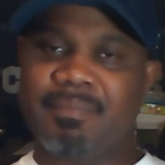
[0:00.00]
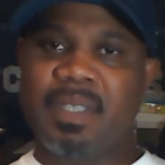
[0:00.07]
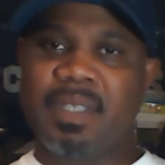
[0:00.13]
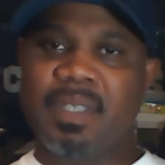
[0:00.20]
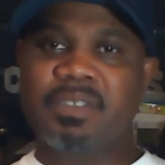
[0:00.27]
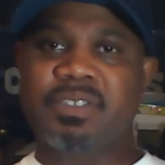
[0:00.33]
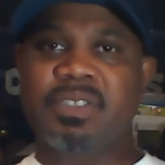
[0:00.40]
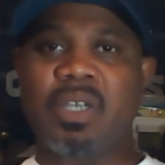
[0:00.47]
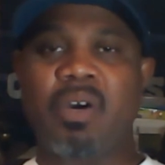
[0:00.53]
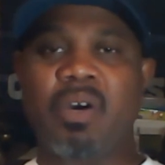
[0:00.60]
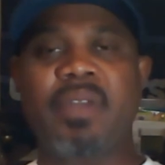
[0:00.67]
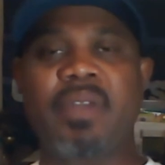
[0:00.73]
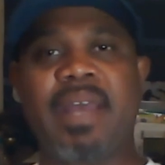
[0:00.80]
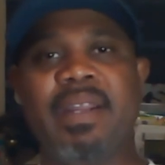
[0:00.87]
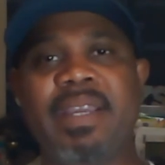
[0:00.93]
So
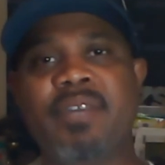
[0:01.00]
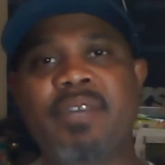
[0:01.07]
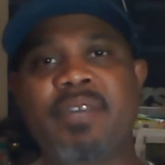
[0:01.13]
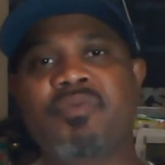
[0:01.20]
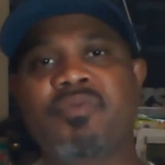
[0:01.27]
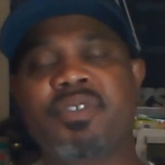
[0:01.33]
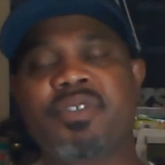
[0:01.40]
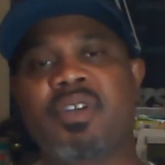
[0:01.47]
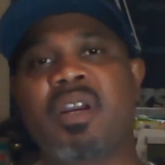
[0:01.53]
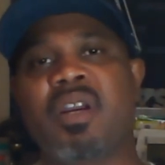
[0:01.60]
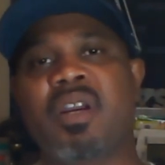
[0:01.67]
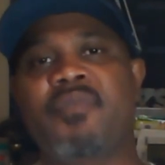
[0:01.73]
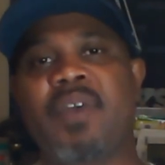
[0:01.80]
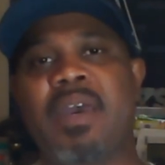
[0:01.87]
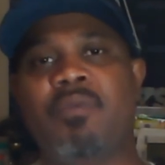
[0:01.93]
now the injury
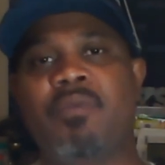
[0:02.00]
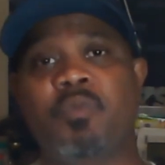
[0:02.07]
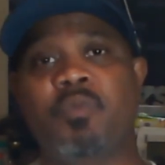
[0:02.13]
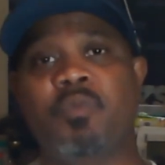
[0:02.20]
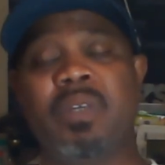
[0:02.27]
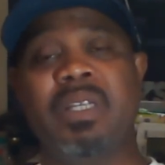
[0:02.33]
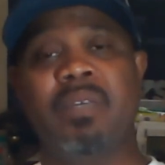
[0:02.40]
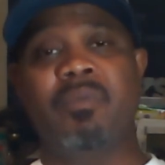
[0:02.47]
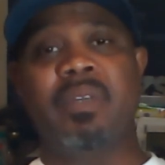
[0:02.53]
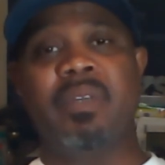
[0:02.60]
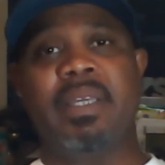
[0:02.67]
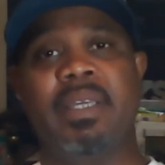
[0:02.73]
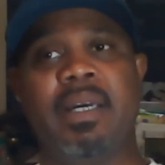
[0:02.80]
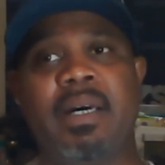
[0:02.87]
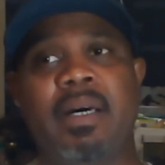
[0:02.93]
reserve was
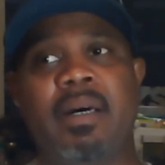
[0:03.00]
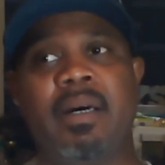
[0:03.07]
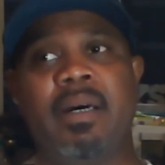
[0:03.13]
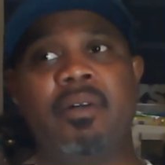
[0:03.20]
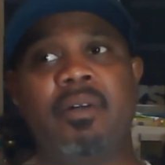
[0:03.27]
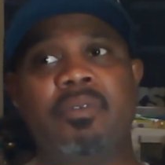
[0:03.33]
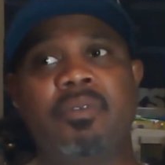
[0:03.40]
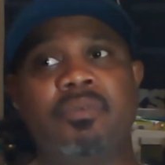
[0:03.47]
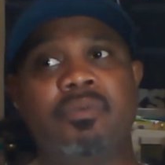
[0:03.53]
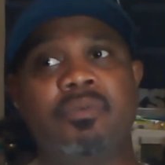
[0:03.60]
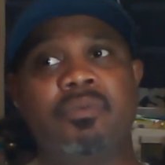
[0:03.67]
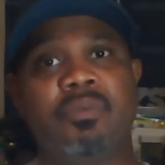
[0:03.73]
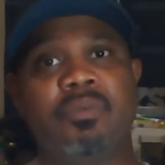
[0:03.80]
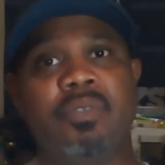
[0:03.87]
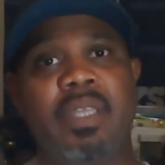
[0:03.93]
really it
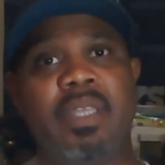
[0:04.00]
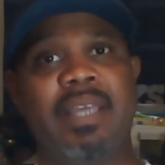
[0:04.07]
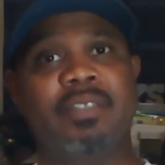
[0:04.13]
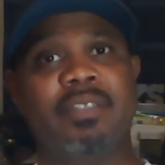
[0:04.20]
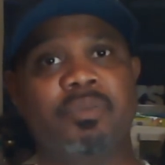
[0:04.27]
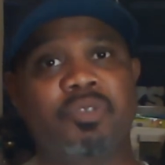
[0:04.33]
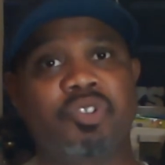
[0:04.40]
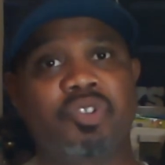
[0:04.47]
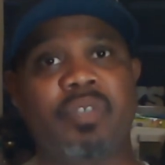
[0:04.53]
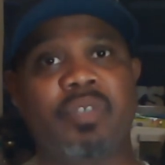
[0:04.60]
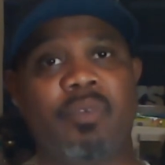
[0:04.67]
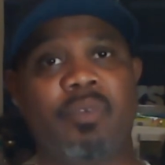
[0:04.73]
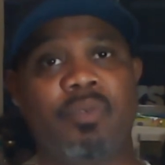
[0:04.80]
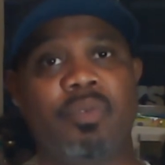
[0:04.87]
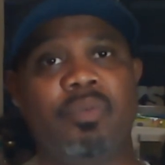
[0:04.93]
had some
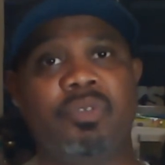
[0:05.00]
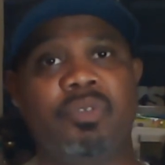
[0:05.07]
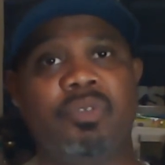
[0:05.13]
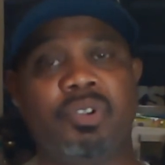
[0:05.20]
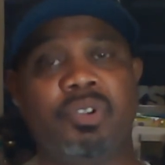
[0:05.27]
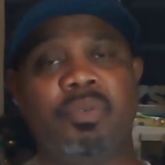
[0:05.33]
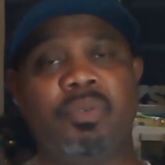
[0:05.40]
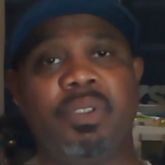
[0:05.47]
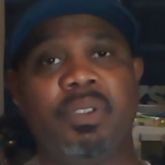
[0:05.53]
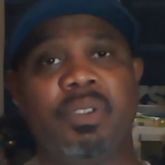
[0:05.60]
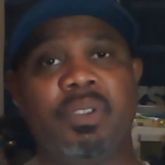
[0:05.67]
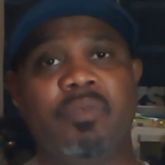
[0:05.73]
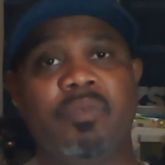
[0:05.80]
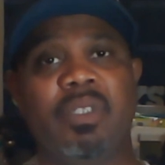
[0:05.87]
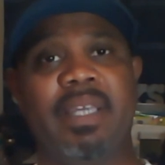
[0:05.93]
strict rules to it.
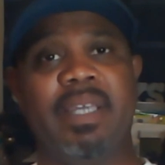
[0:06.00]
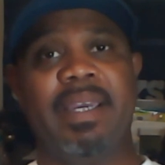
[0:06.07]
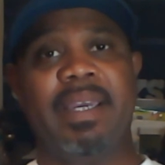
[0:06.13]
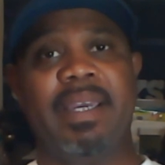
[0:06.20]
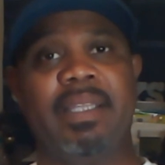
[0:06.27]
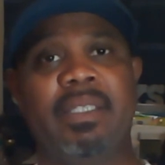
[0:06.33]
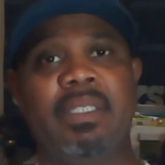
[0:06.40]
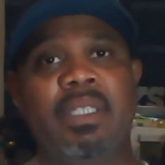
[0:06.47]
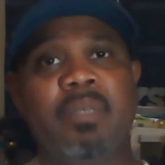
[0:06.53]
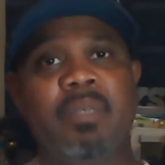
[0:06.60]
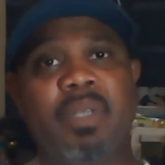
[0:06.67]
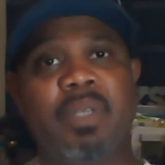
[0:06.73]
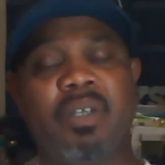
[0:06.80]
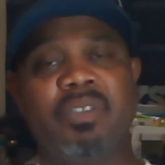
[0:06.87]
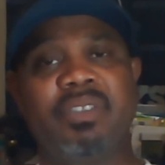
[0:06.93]
Really had,
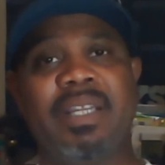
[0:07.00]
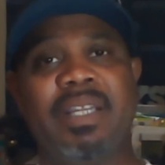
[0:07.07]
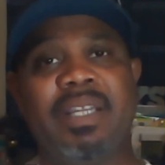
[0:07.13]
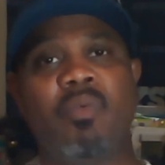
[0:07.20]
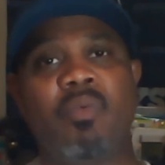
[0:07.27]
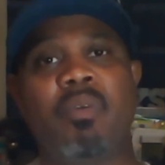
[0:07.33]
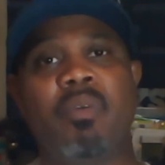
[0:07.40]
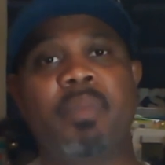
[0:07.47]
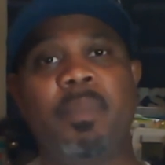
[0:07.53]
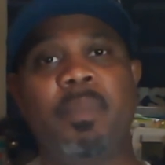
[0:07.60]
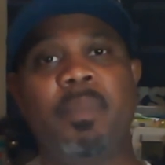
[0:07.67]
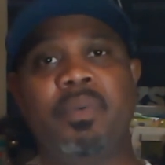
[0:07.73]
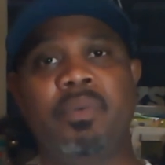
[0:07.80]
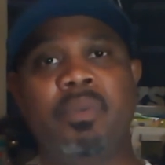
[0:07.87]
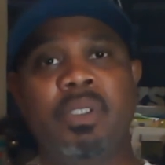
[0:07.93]
because they didn't want
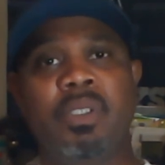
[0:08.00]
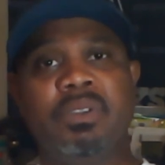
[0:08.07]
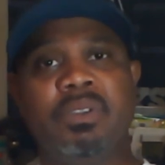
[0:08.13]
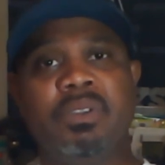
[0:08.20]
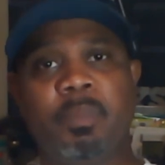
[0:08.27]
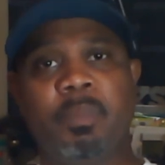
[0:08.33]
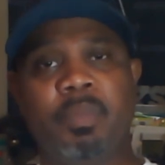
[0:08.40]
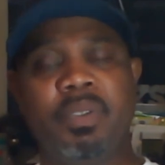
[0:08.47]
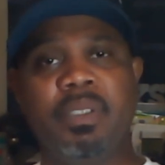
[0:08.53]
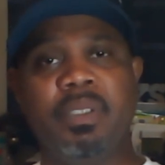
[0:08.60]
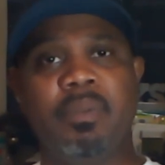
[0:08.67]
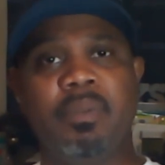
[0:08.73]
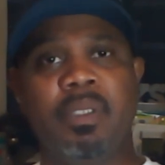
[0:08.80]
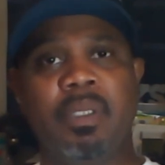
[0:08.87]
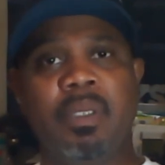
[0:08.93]
people to put
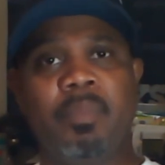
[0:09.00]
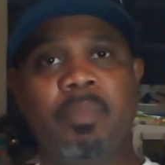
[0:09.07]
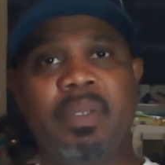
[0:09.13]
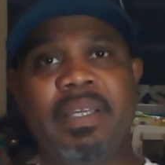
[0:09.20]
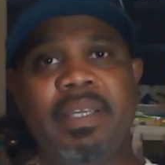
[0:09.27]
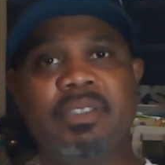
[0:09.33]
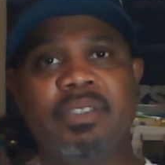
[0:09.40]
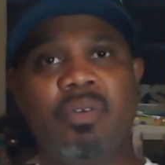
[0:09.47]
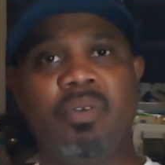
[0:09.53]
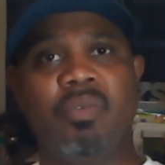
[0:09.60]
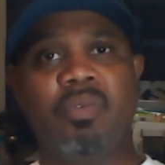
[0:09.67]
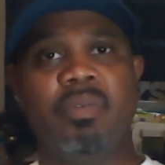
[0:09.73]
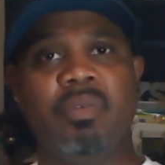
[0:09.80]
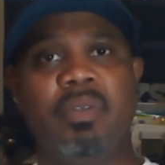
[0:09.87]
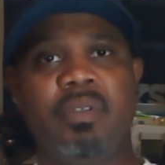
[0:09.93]
players
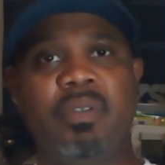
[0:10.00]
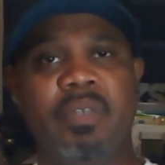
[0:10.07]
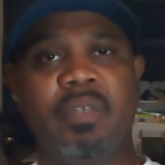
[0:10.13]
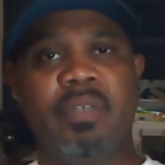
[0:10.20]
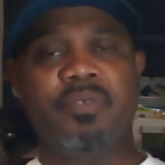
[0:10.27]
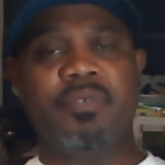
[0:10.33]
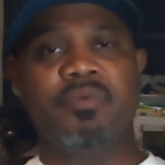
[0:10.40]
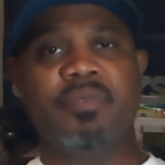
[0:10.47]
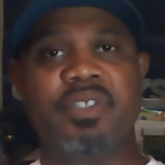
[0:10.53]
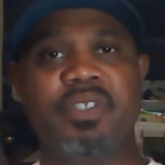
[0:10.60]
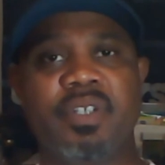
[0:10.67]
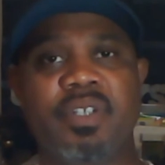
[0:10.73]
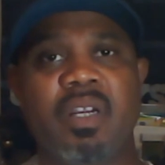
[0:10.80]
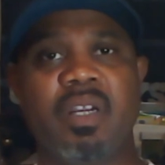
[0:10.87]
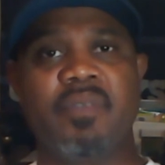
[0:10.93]
on injury
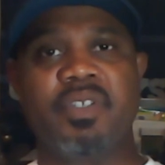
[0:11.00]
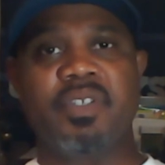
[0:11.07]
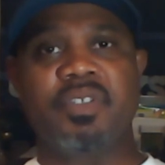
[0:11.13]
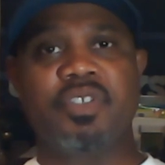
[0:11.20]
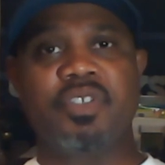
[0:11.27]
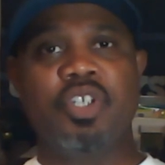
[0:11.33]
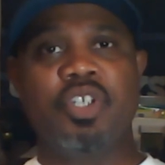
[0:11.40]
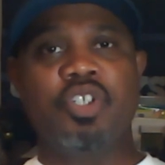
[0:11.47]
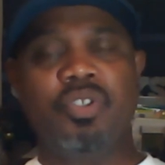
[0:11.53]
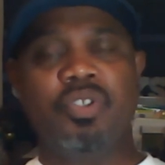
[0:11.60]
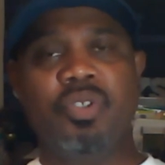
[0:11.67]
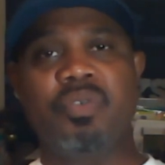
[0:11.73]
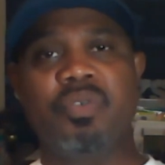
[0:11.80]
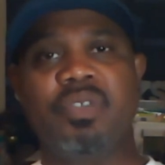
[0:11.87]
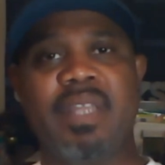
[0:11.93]
reserve and just
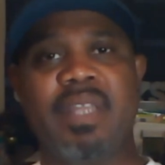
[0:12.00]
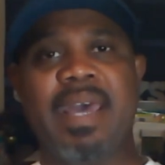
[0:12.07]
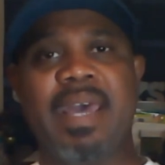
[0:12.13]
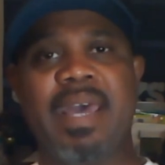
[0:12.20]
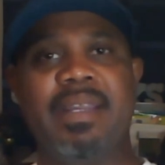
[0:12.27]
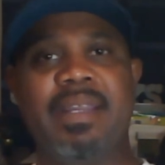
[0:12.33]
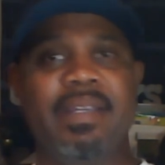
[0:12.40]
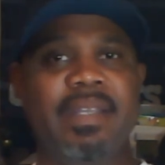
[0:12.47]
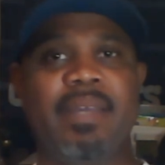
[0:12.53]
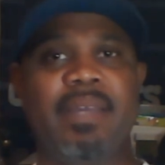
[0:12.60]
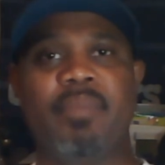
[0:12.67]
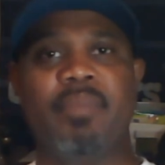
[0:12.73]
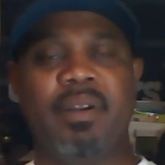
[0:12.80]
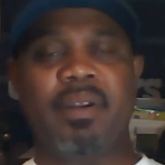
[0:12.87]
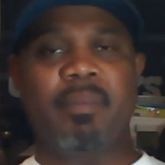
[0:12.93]
using that and then
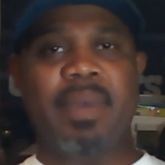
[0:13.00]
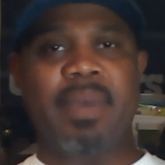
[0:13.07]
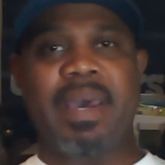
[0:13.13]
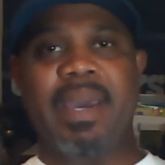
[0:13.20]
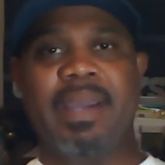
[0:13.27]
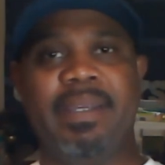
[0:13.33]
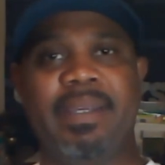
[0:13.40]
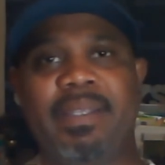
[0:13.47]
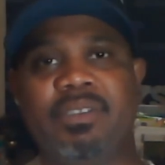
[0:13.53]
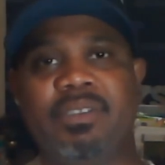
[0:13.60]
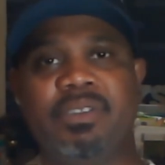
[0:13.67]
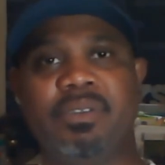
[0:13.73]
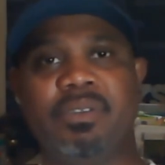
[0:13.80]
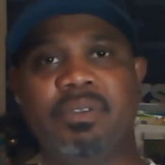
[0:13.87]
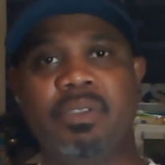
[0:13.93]
bringing them back
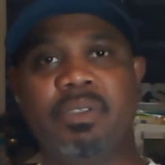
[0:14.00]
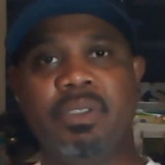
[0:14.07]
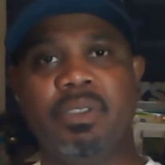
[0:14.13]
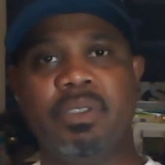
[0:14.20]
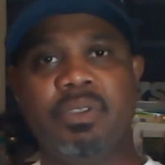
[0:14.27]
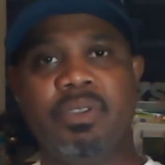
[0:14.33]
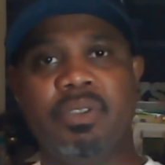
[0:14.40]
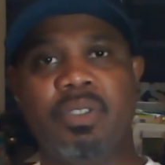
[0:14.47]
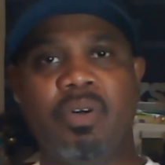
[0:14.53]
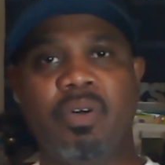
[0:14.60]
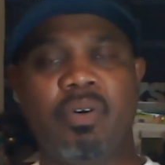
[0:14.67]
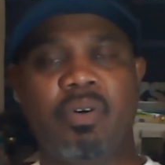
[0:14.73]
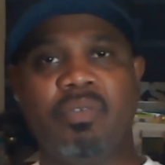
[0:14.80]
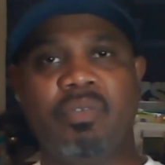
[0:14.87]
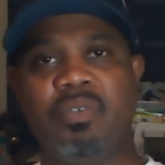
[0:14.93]
into
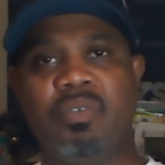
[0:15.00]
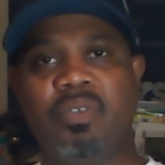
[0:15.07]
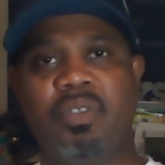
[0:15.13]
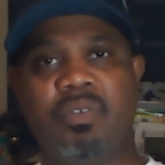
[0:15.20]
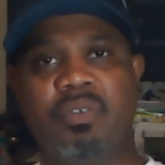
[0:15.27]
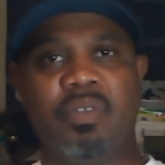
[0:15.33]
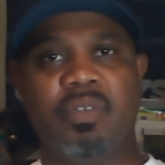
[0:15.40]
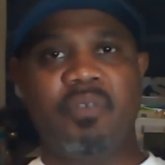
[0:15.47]
on the